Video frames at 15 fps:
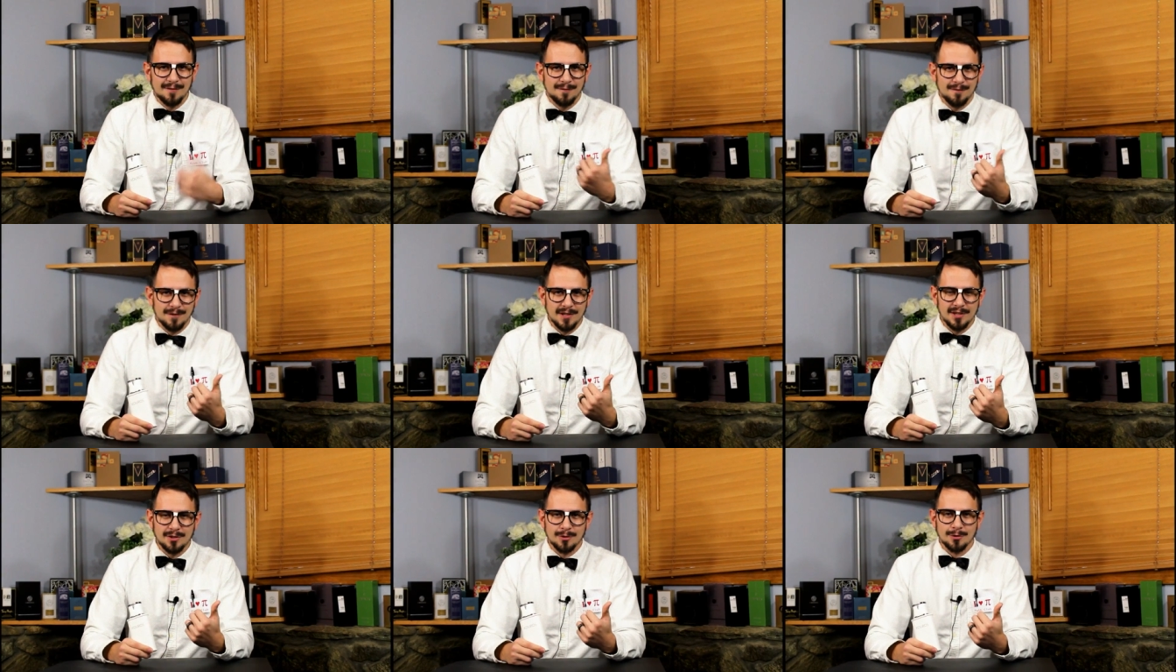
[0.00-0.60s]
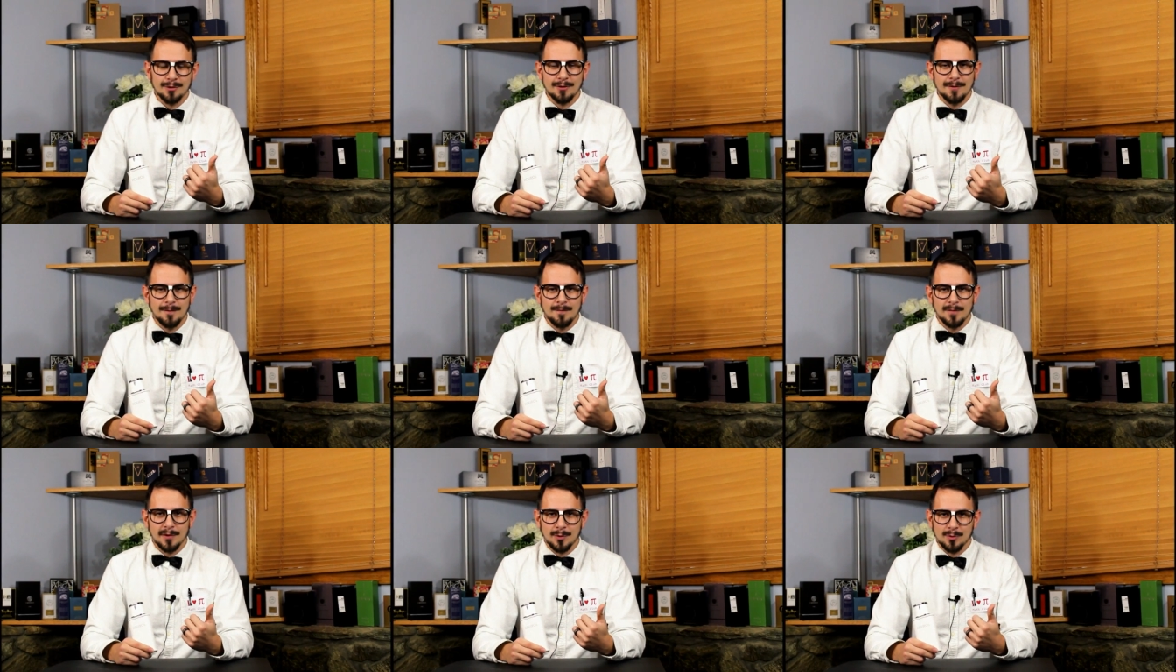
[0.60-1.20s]
fecal
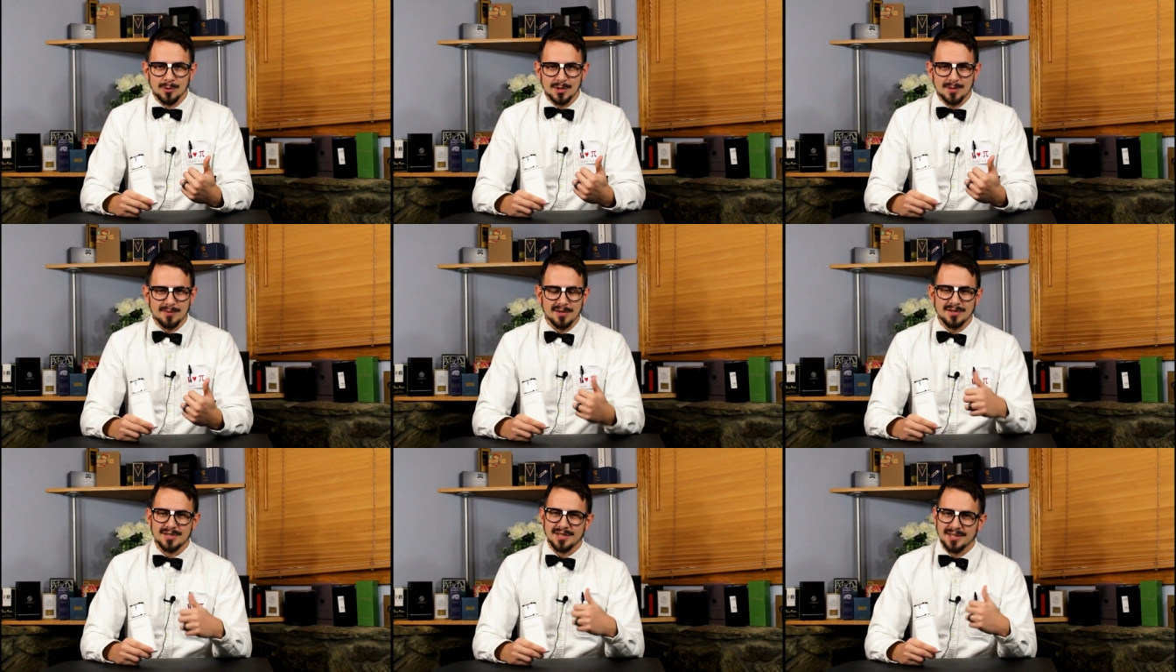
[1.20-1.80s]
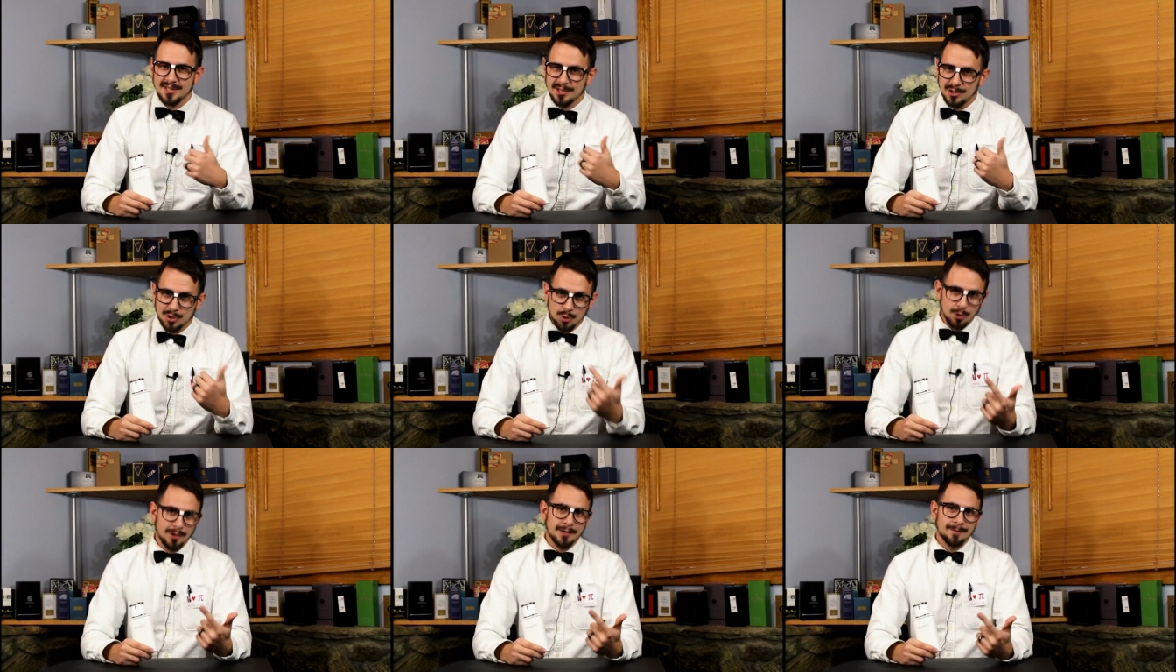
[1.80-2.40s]
or smells like
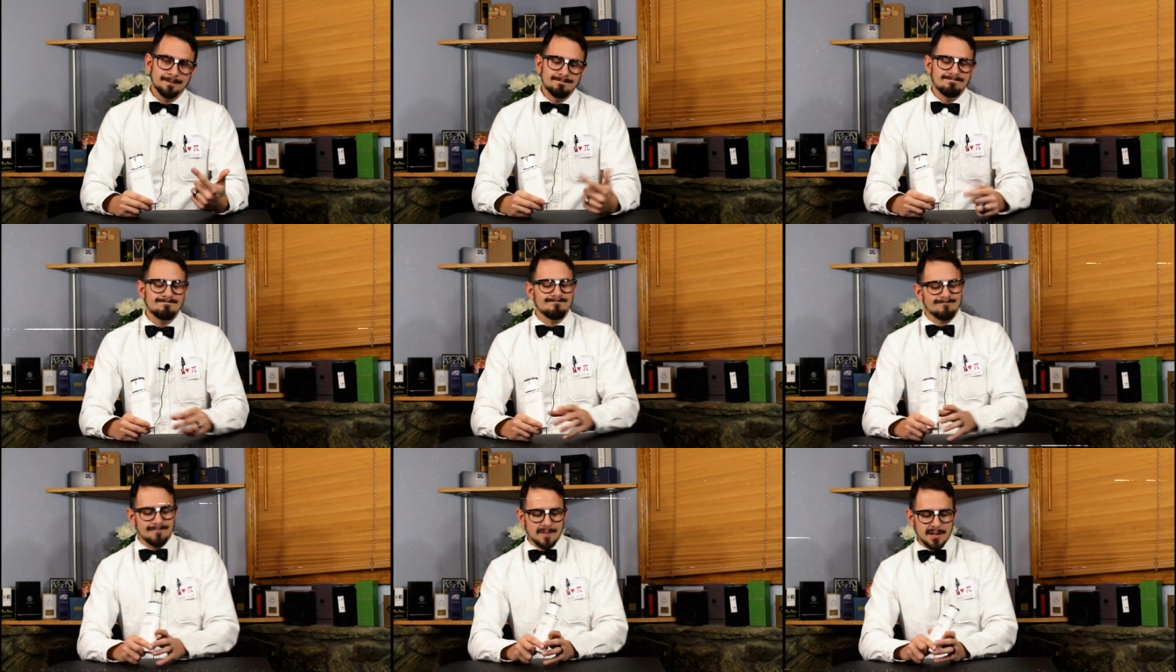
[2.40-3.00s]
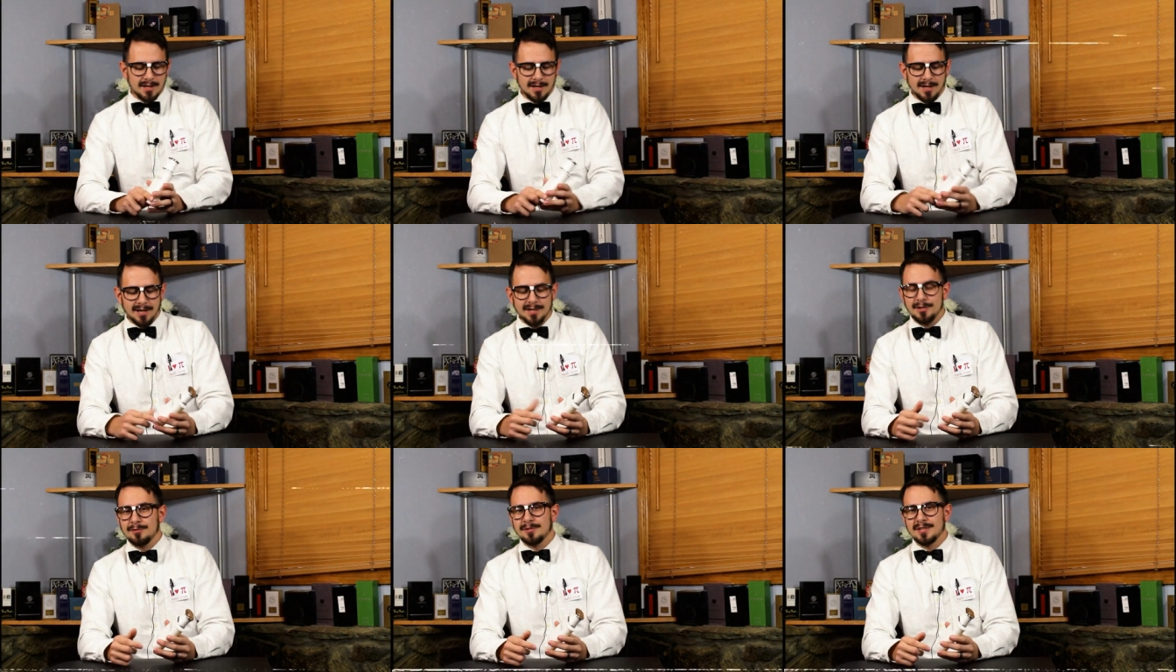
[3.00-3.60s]
urine. Uh,
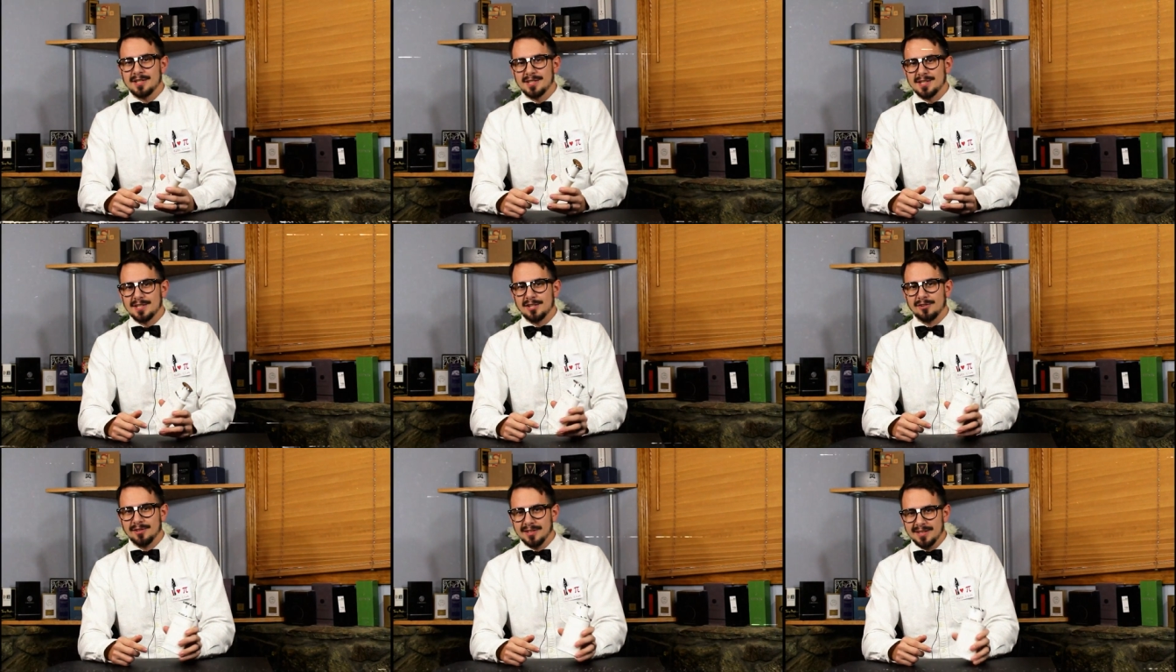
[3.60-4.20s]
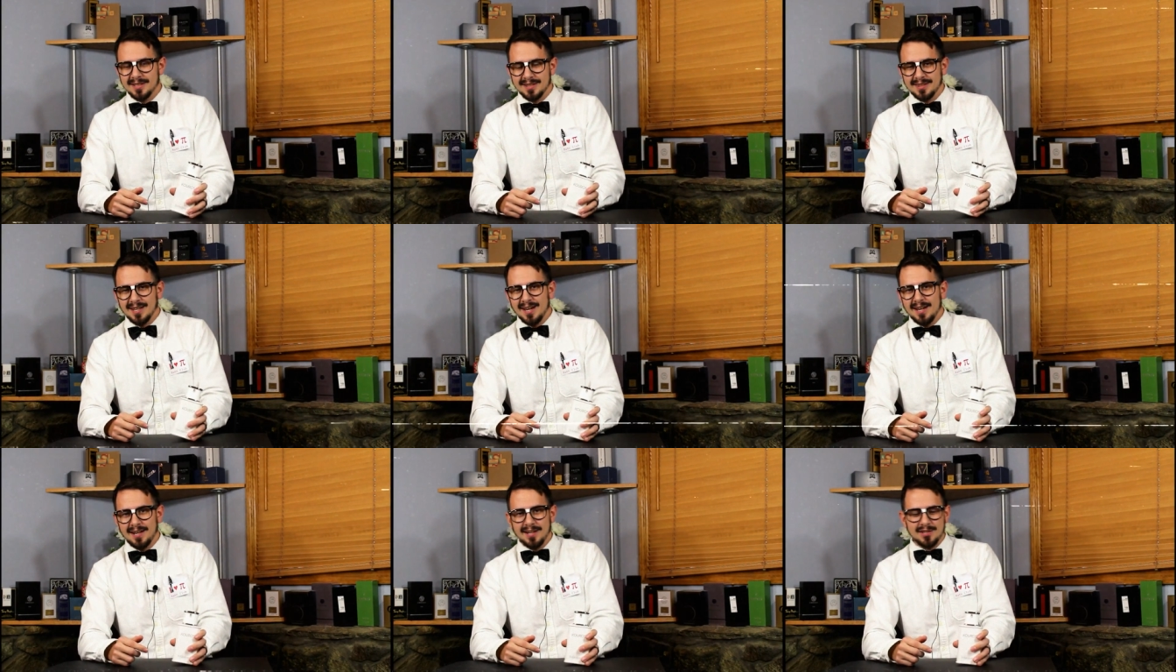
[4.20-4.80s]
I don't necessarily get
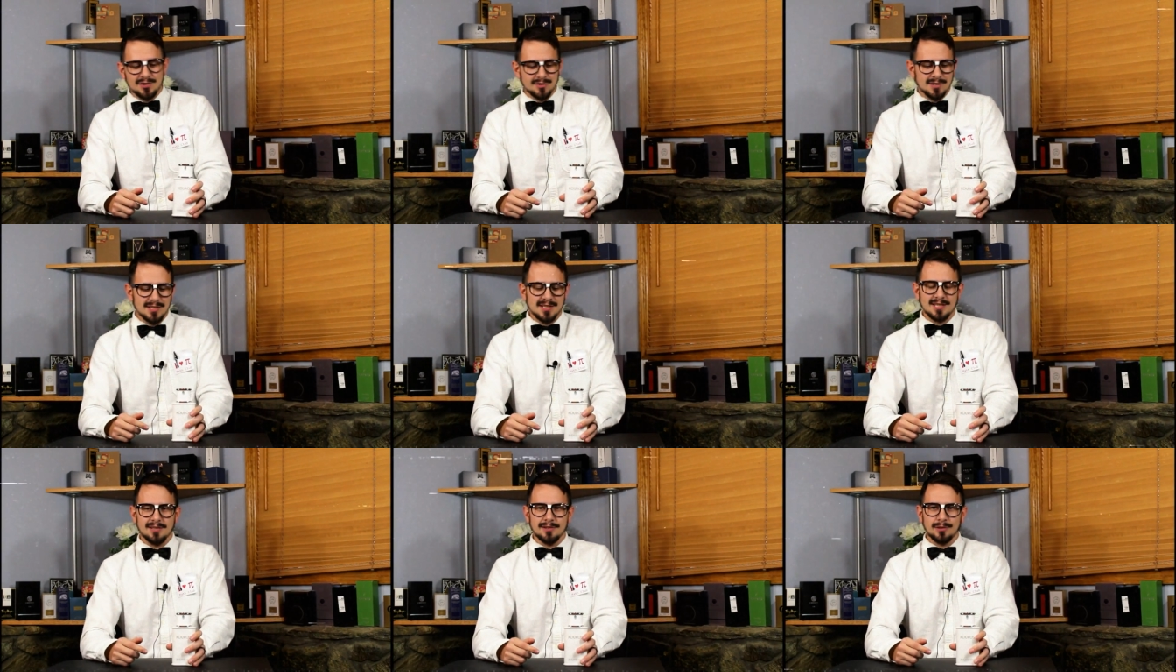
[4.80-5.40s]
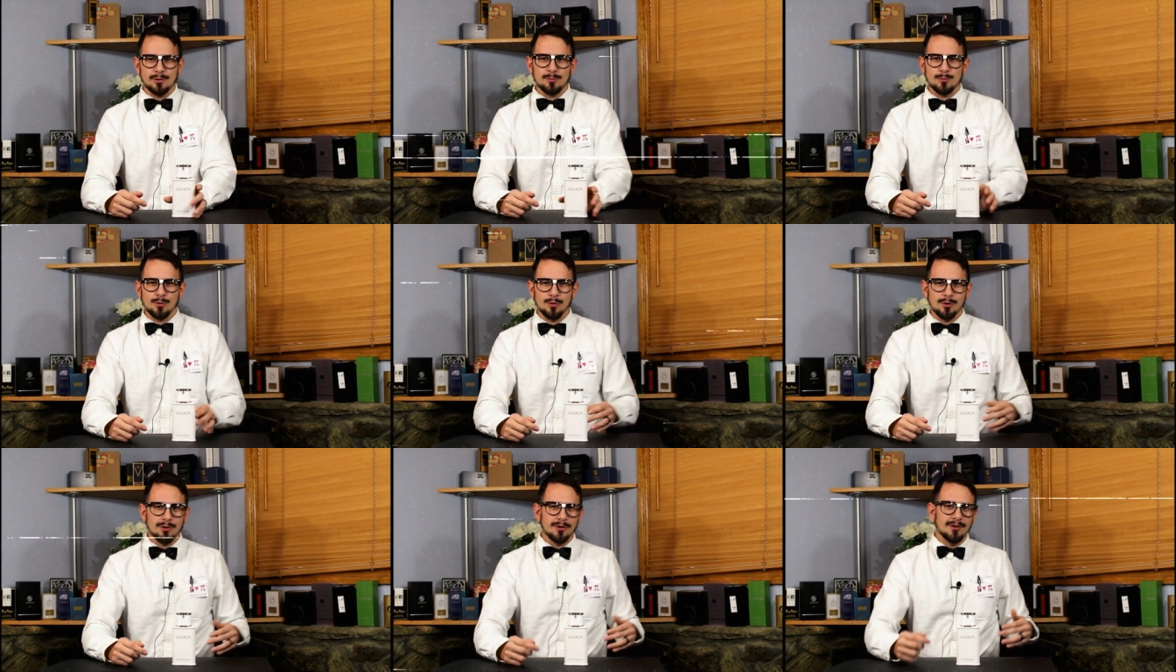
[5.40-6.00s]
that actually. It's a little
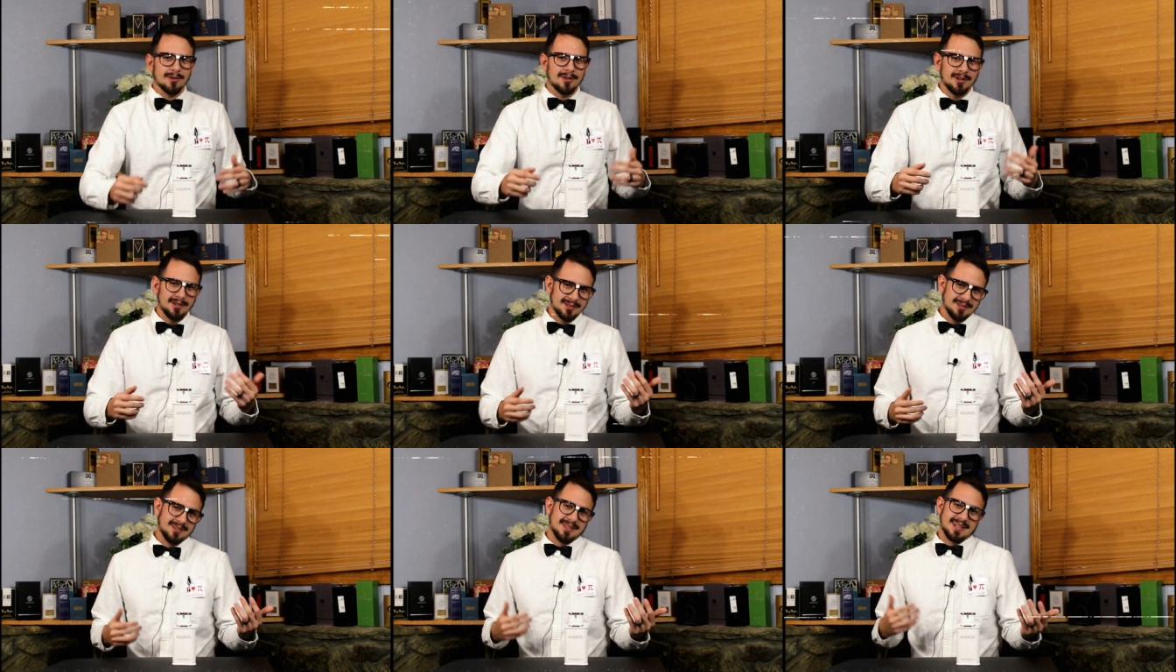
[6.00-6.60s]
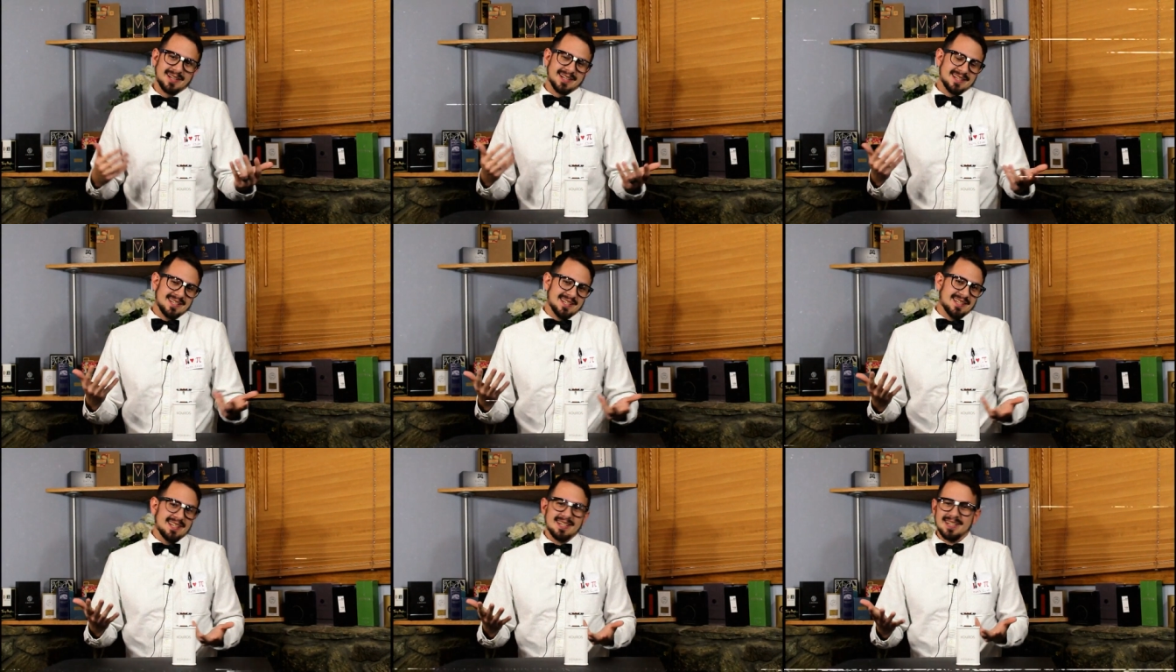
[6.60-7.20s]
more, like I
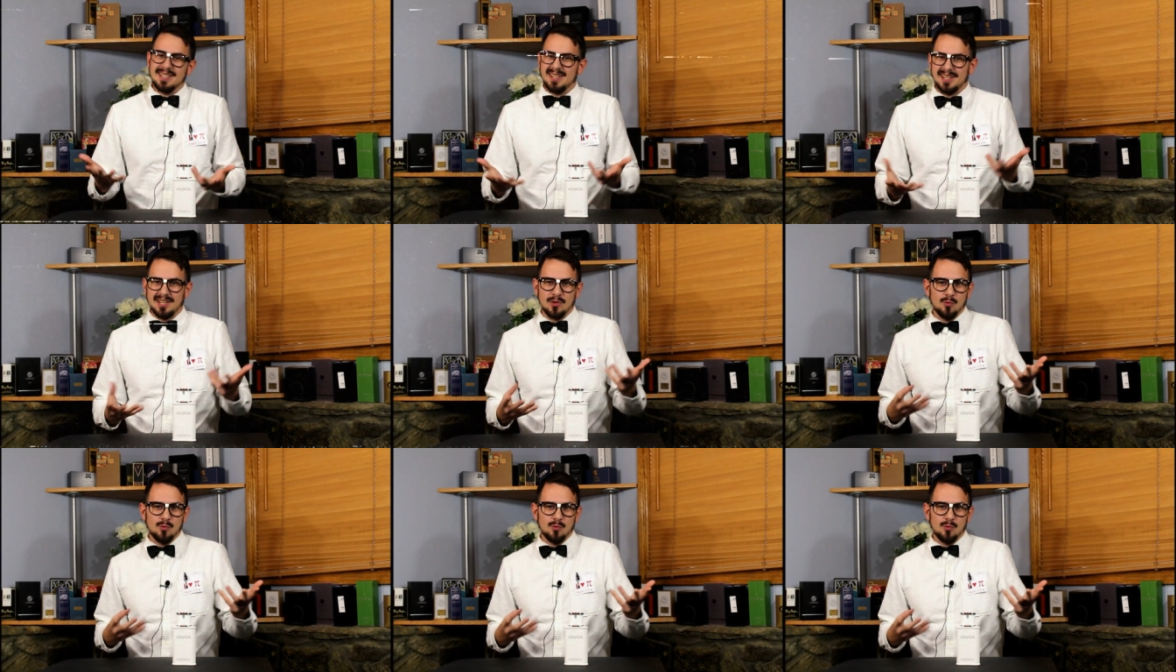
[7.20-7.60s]
said, like a